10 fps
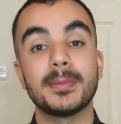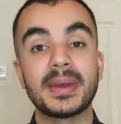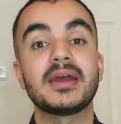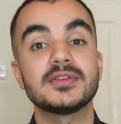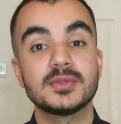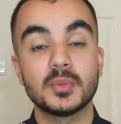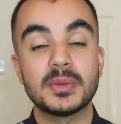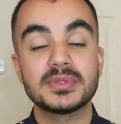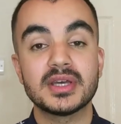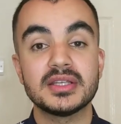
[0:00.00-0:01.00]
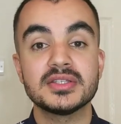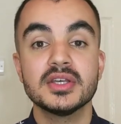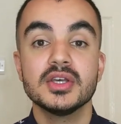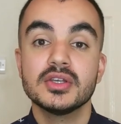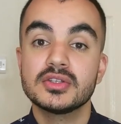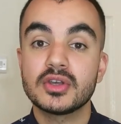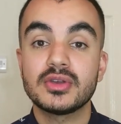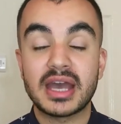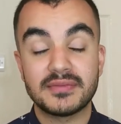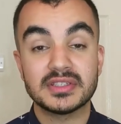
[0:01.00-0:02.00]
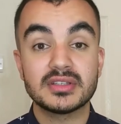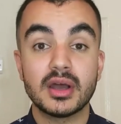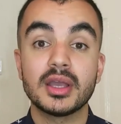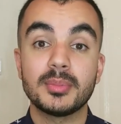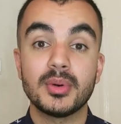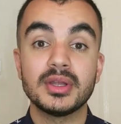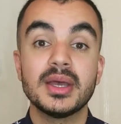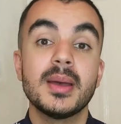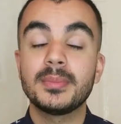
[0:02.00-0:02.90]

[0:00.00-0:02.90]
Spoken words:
comparison websites so you have a starting point.